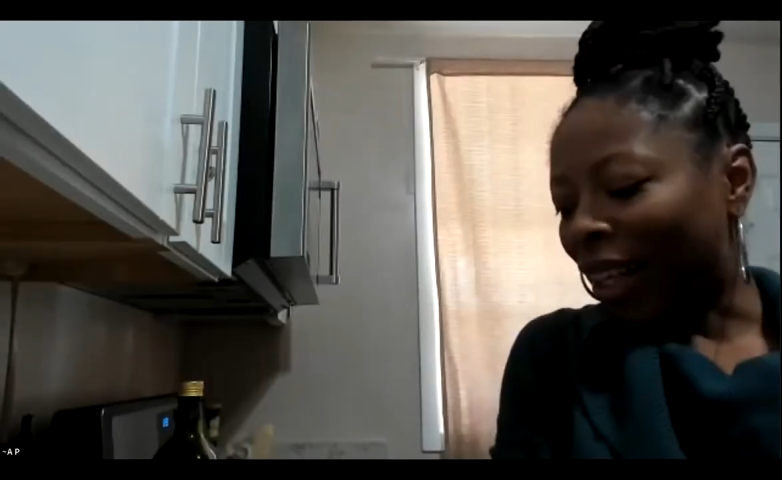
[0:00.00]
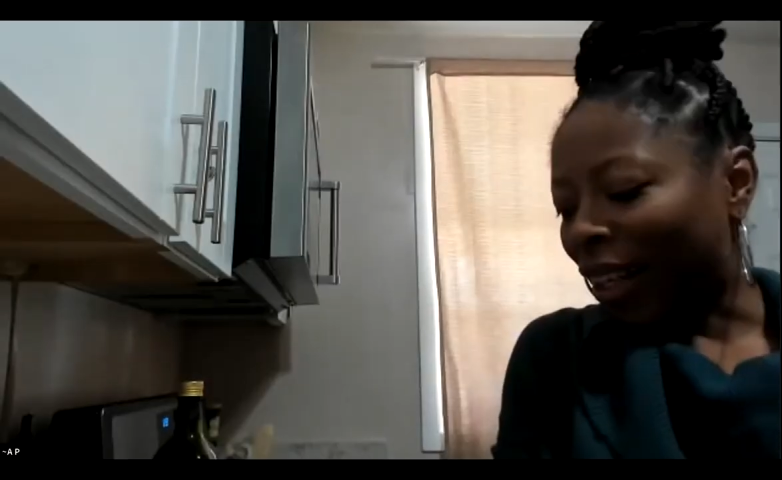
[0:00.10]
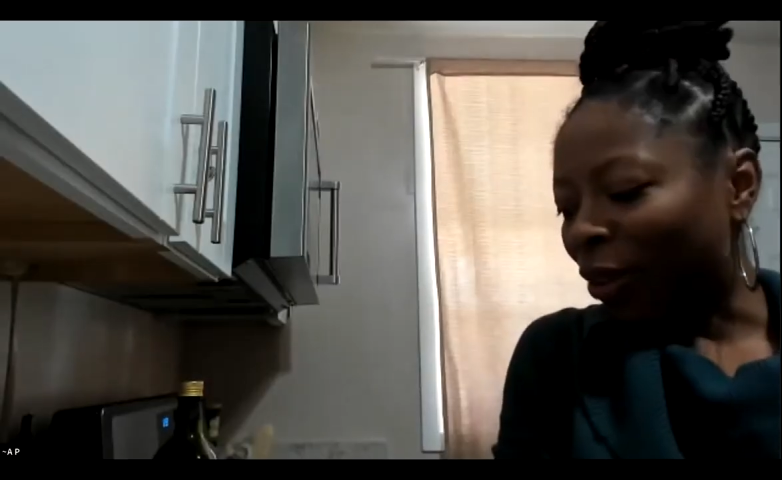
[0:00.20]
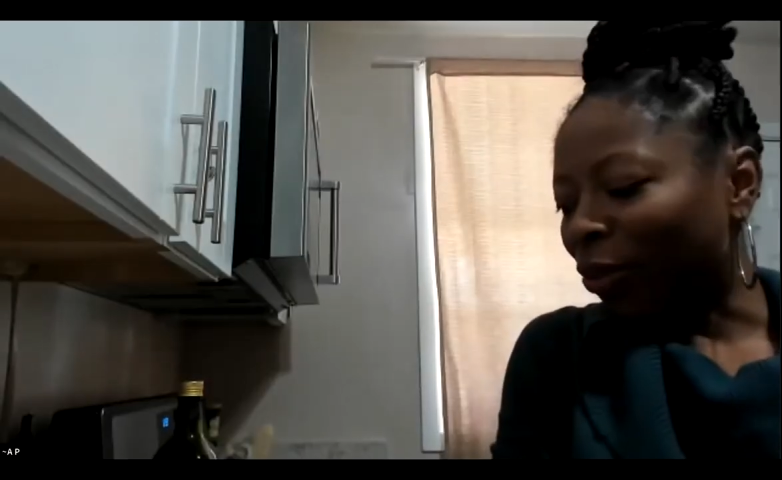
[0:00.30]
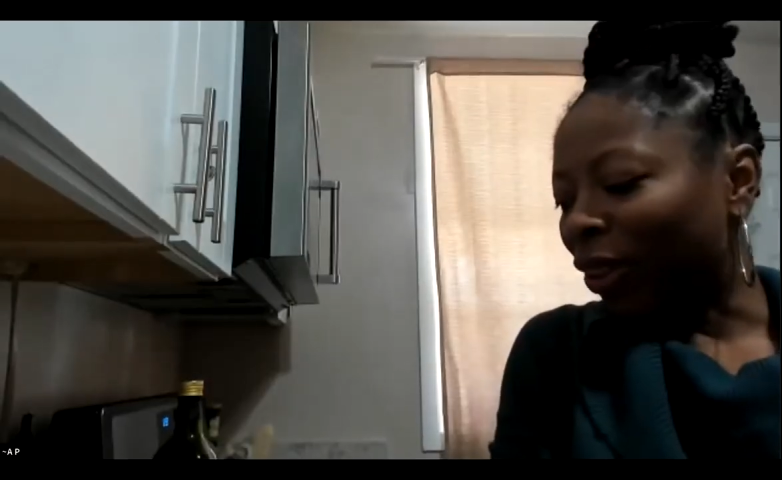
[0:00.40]
Because
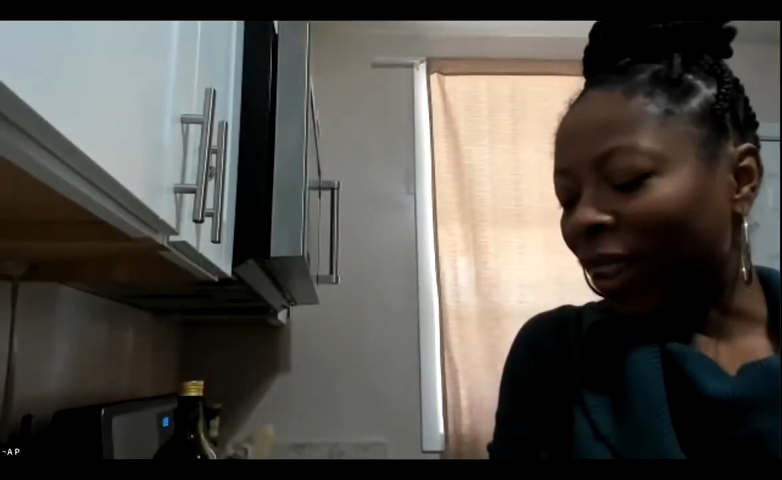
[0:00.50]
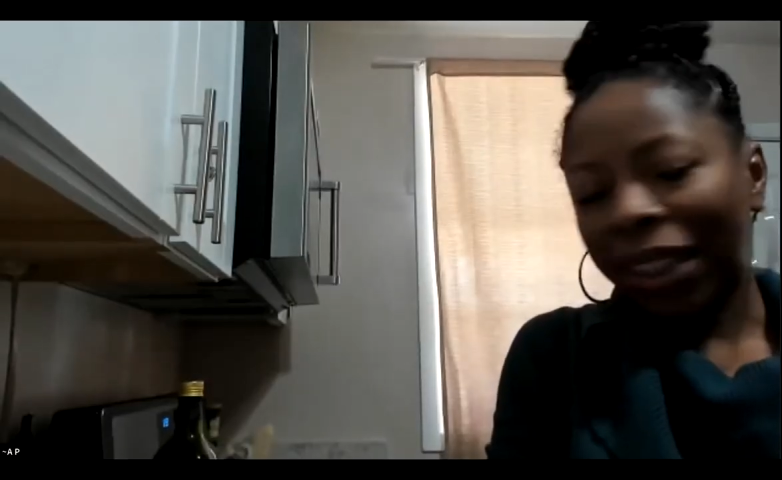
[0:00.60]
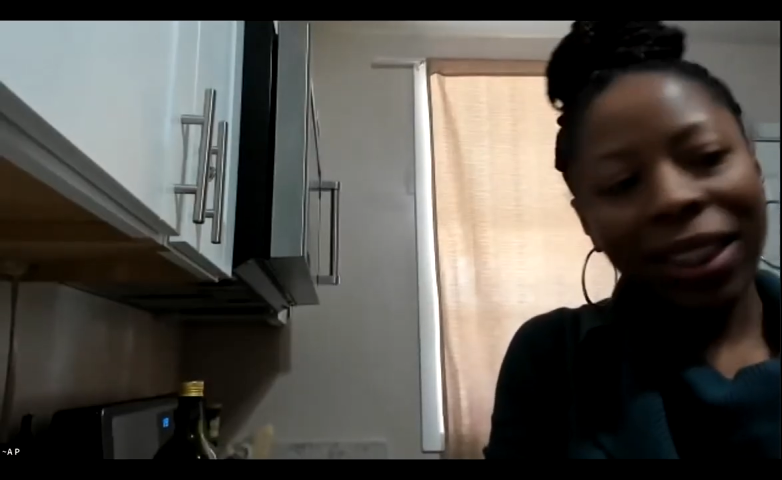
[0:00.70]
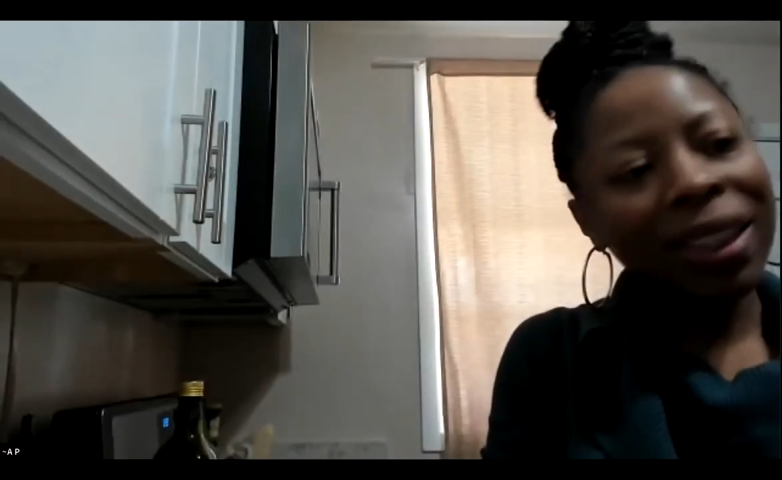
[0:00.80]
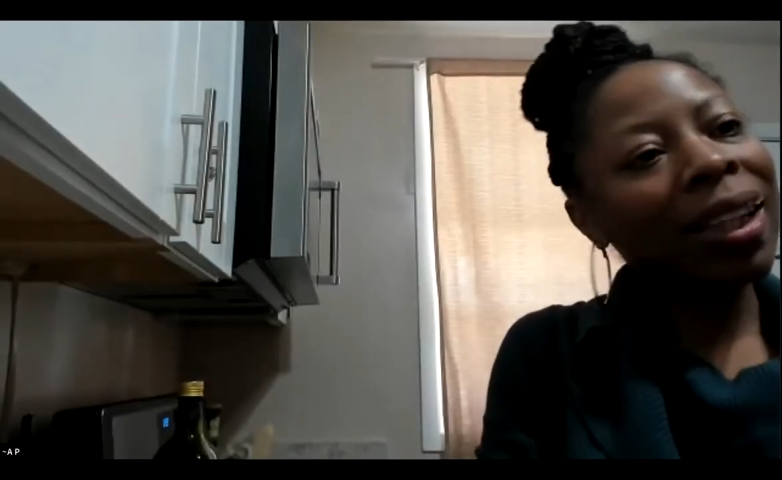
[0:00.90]
like I
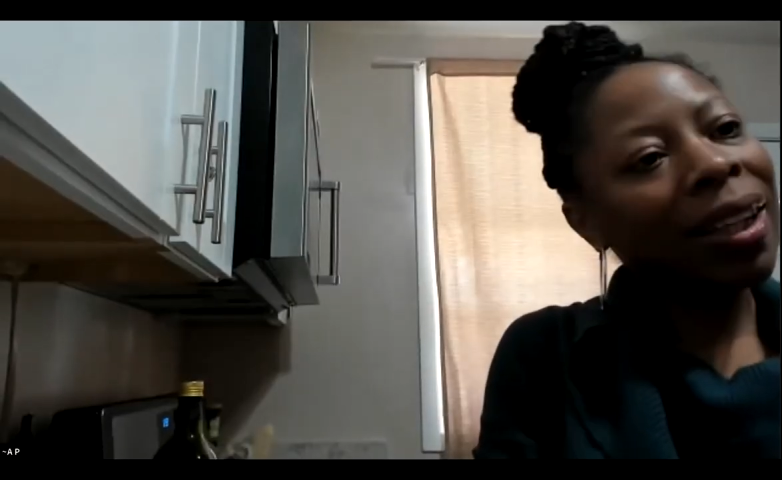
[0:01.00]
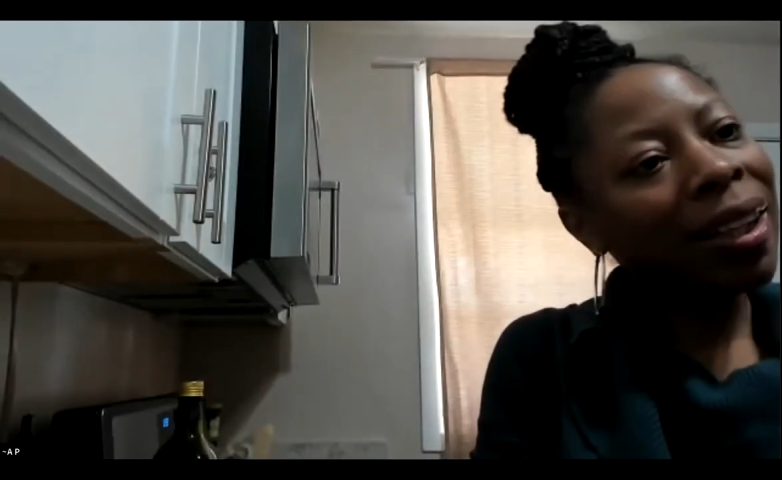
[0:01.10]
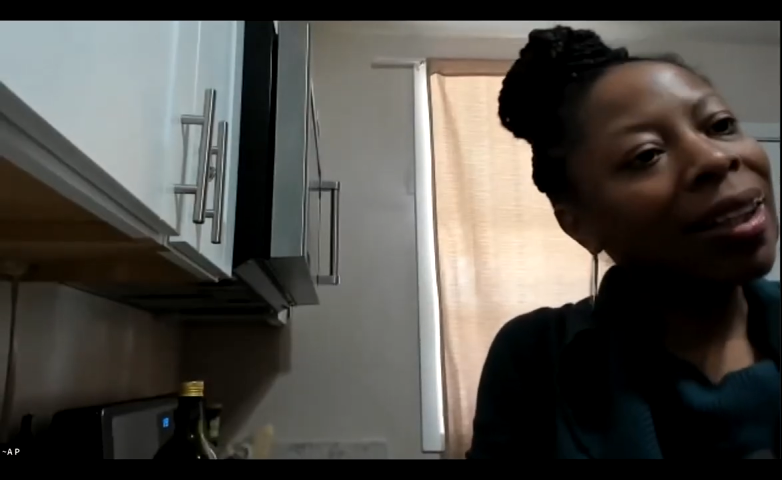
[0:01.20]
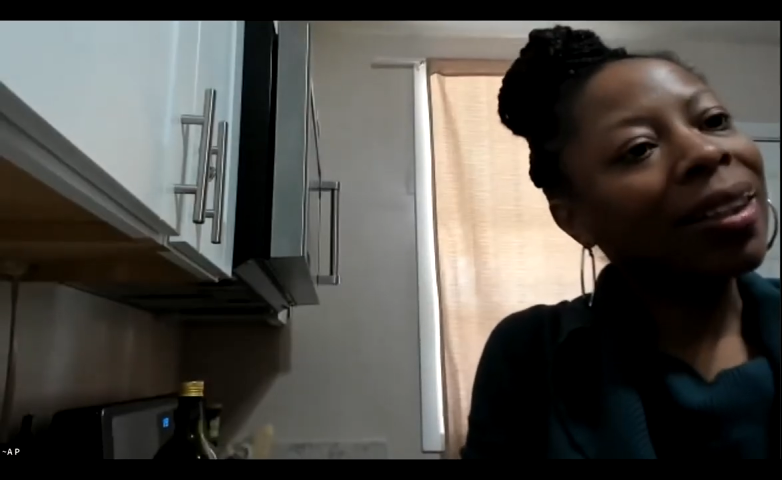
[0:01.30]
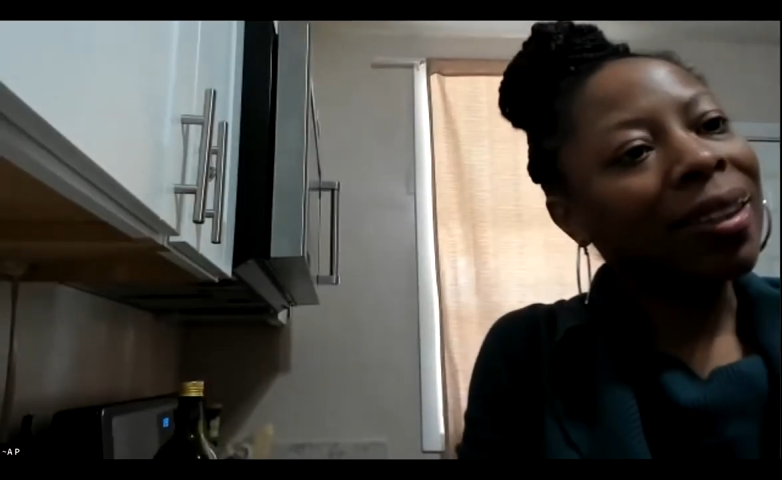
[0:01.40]
feel like,
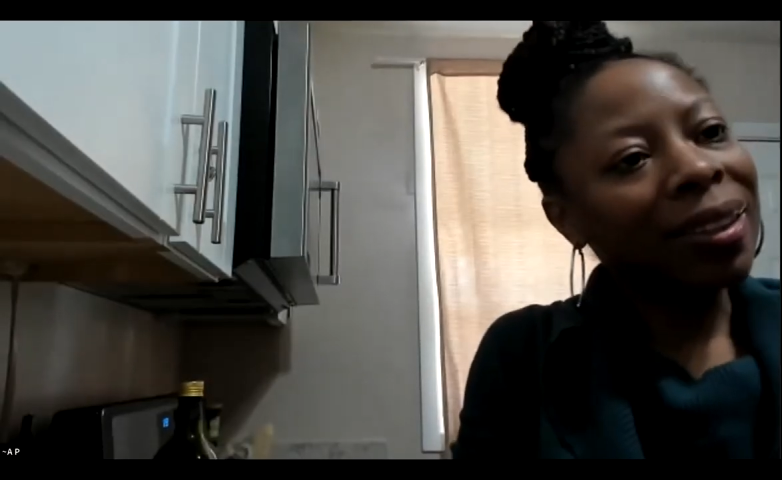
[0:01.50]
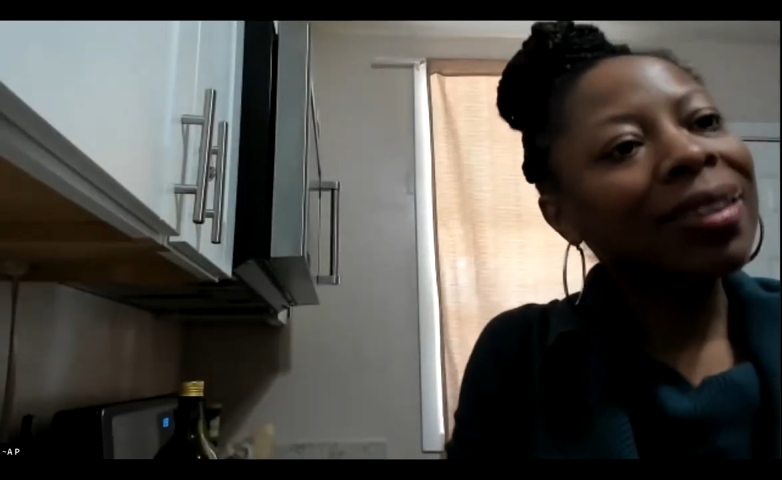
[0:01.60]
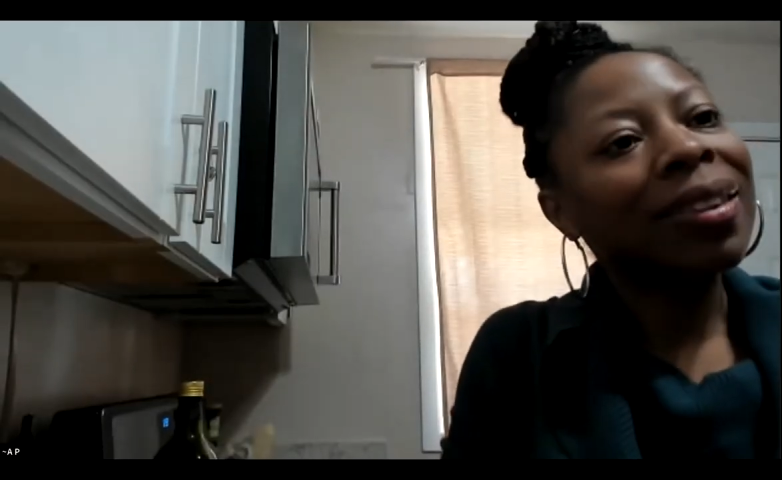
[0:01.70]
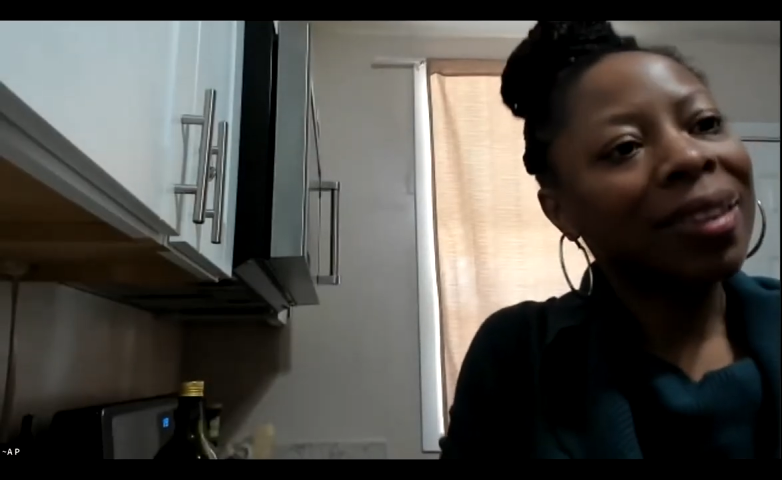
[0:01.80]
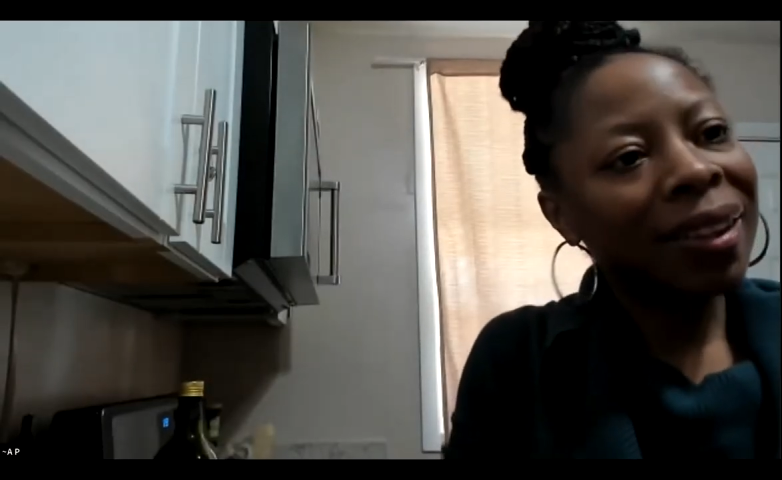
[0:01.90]

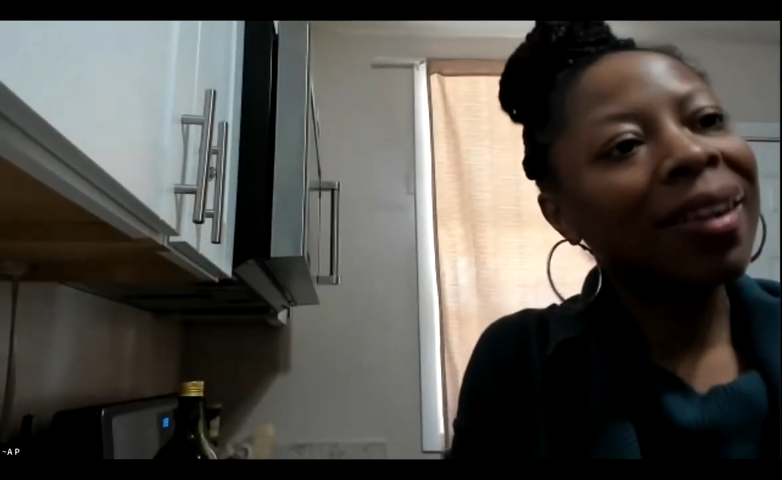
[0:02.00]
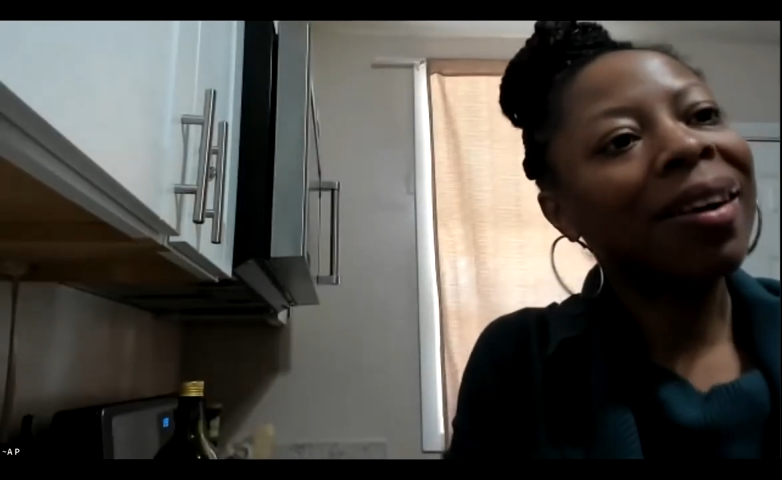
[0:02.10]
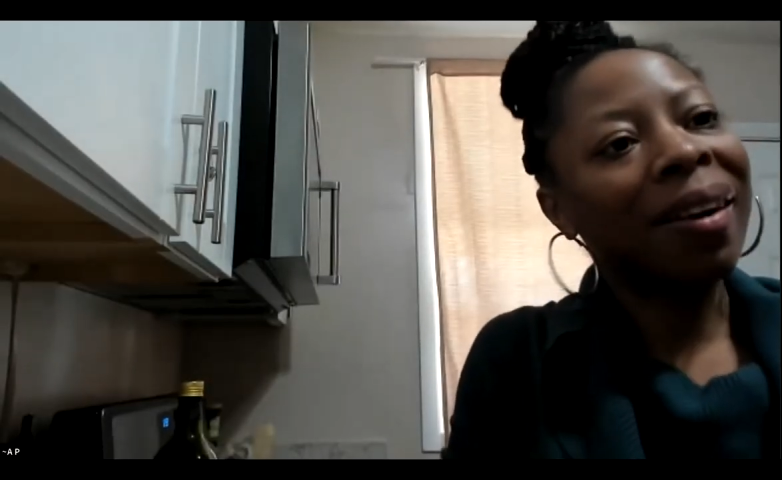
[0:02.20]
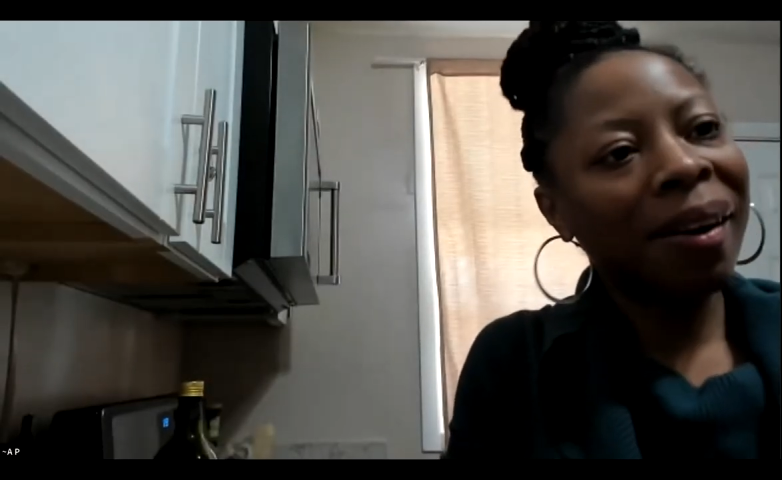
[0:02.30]
if you